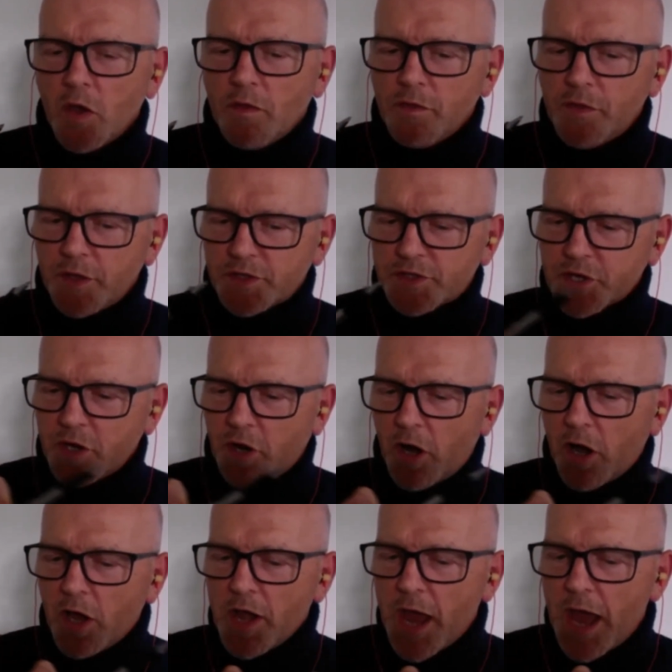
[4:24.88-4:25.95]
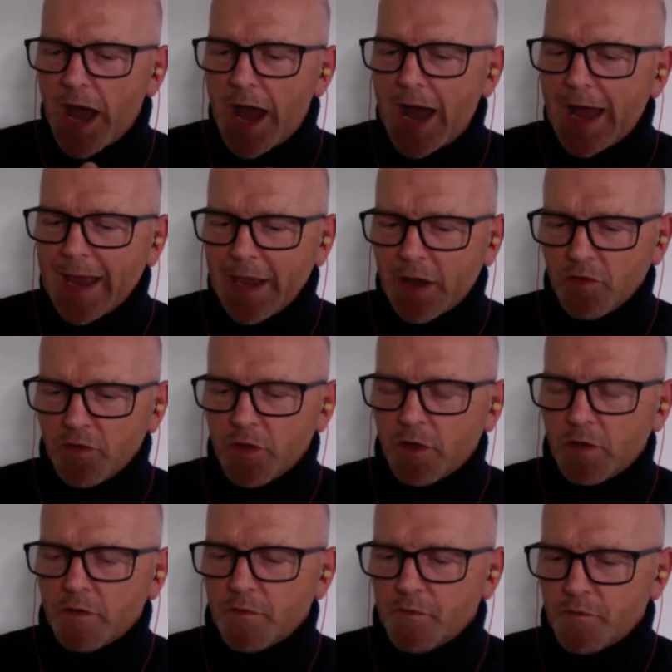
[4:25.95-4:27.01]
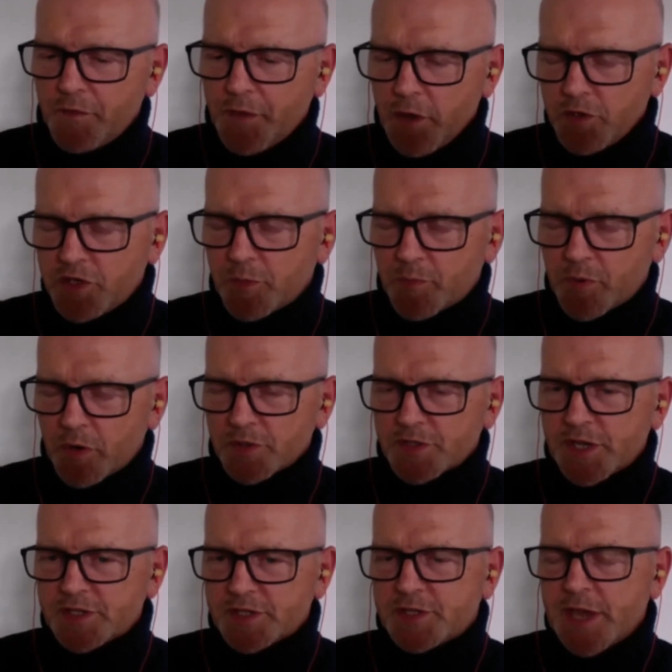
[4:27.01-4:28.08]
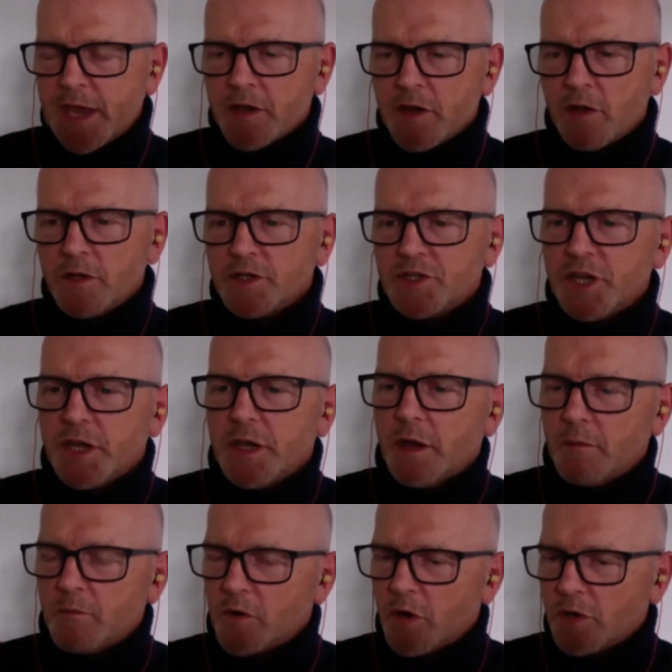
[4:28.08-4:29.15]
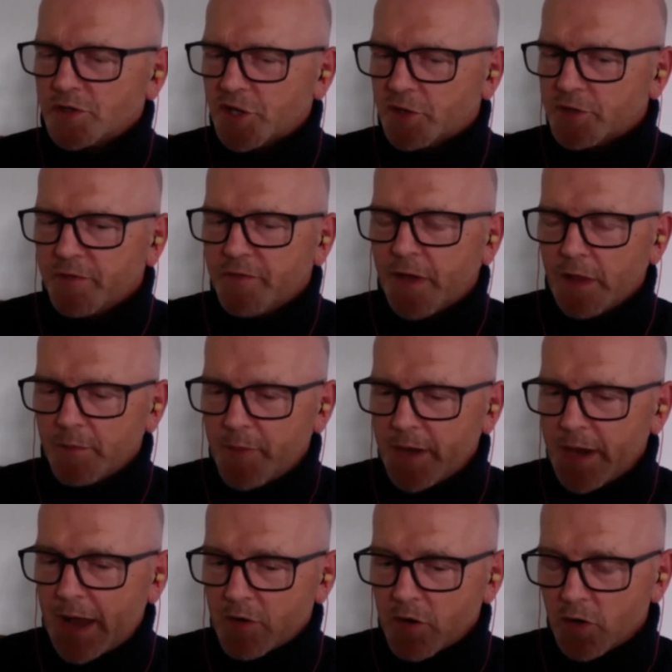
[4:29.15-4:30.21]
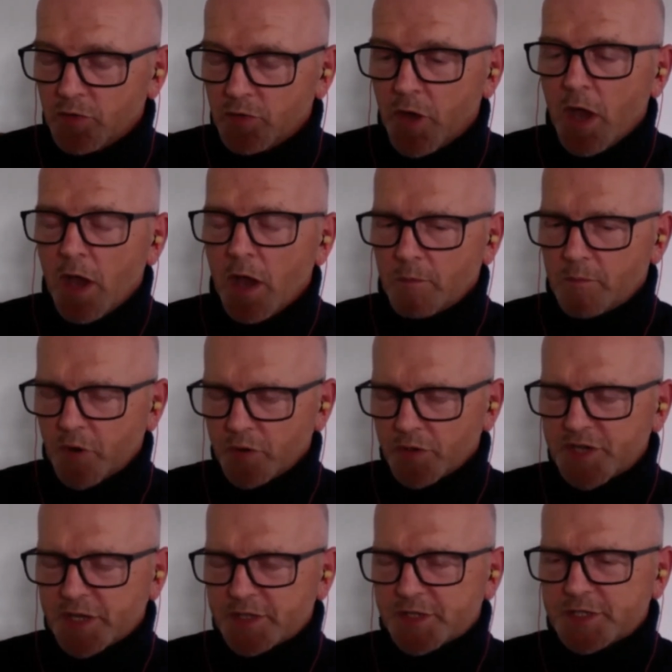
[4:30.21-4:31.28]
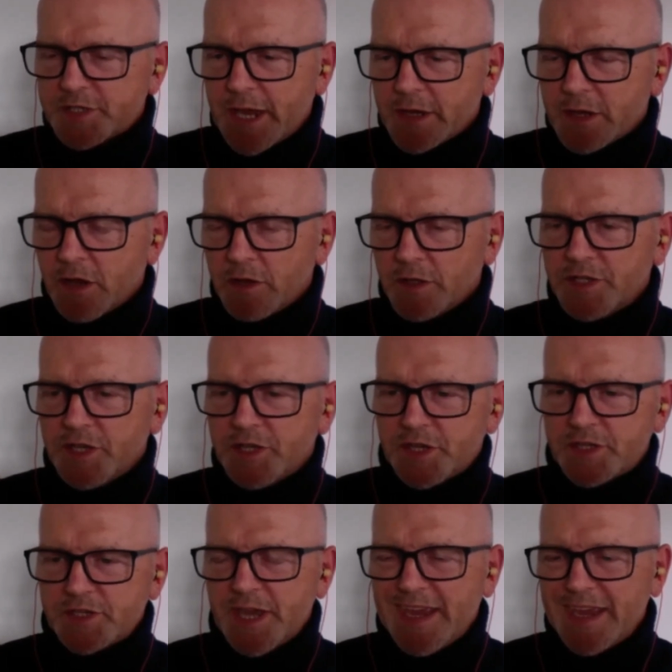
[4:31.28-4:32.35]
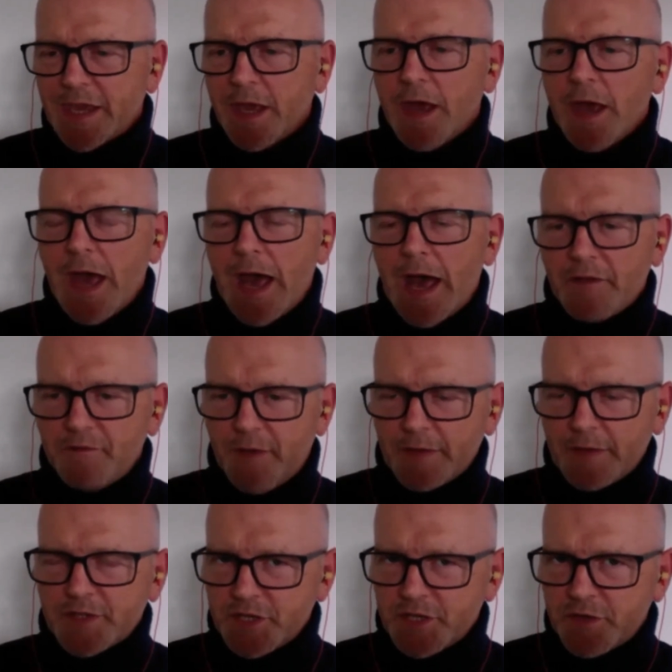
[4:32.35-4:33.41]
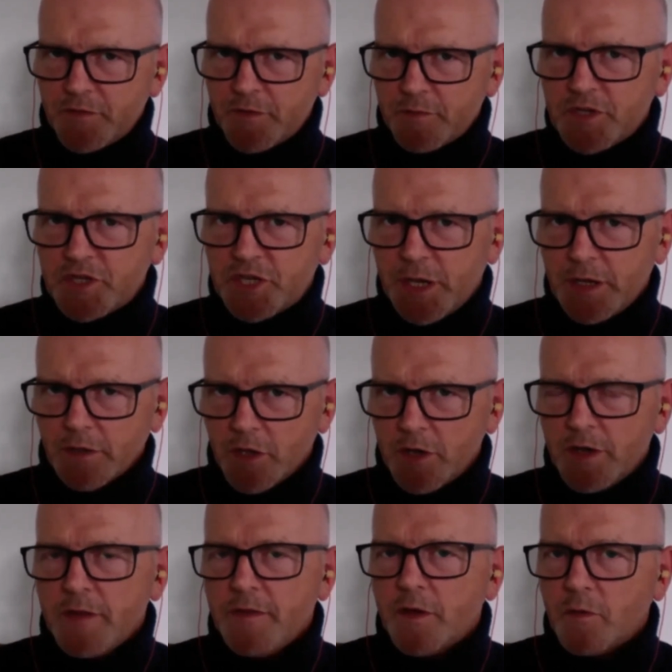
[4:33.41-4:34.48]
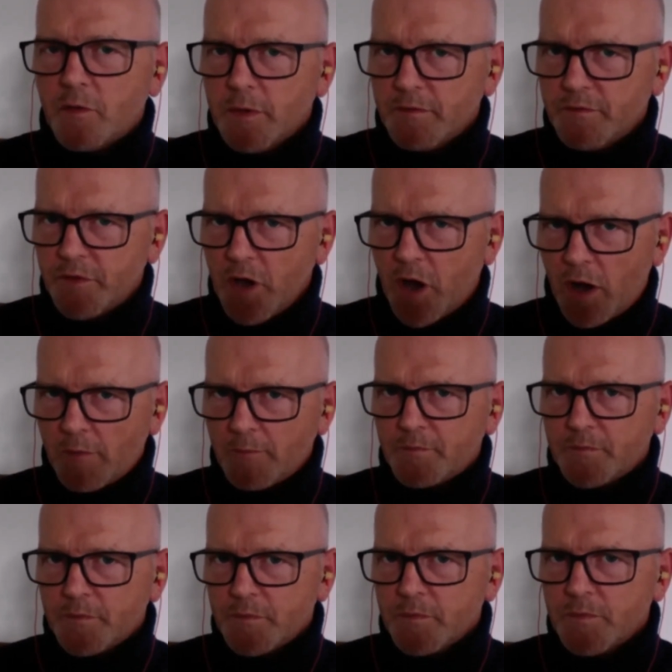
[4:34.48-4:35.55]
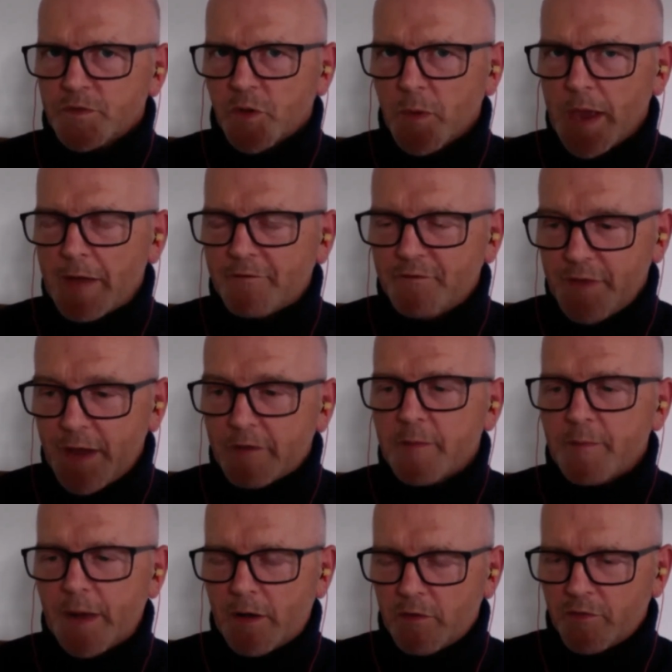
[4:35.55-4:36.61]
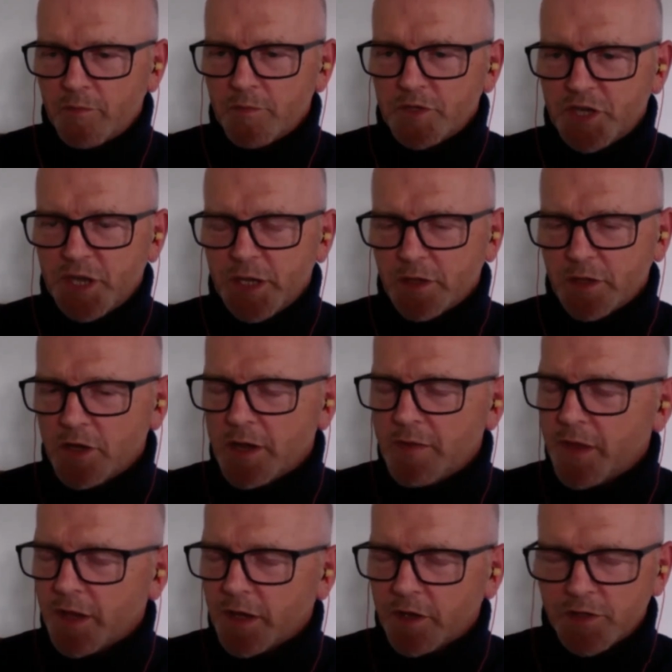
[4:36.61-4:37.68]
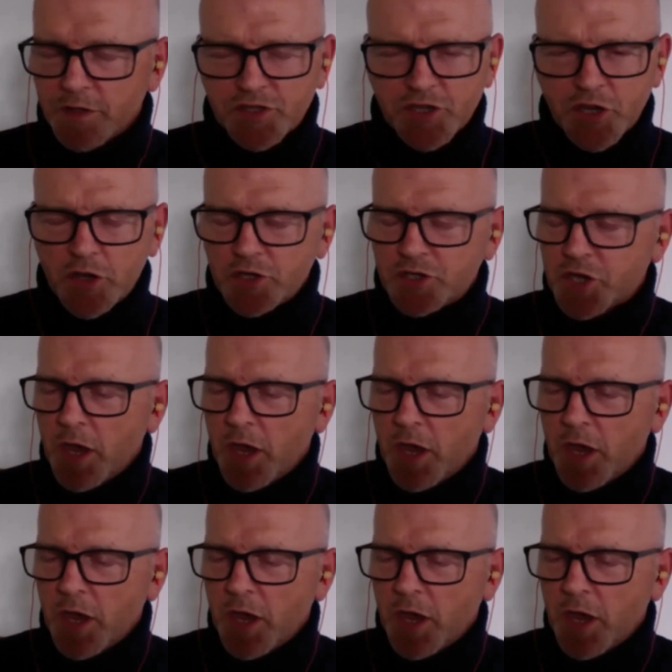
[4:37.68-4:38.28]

that's got an eye on future processor technology, and we're also developing our own processor technology to take advantage of the machine learning that we've got. So we have very powerful machine learning that can search